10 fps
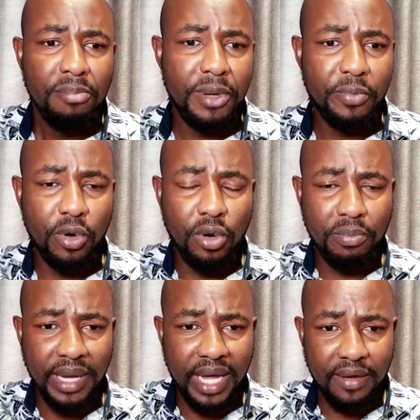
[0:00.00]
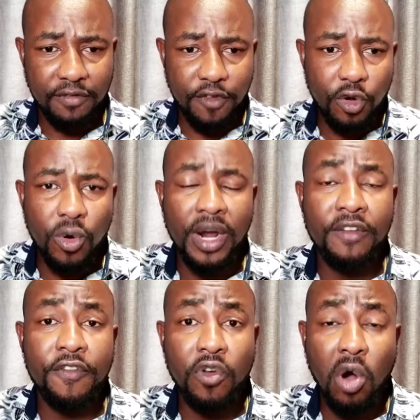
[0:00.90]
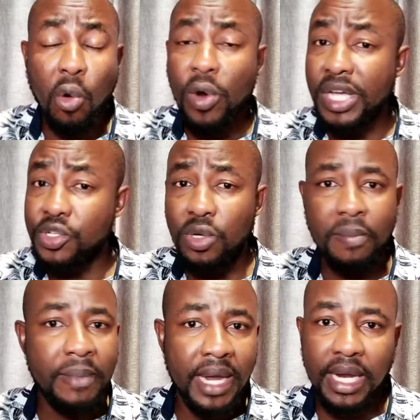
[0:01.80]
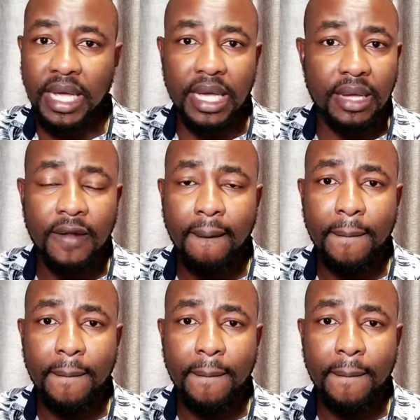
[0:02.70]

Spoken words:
People became fewer and fewer. We are so many,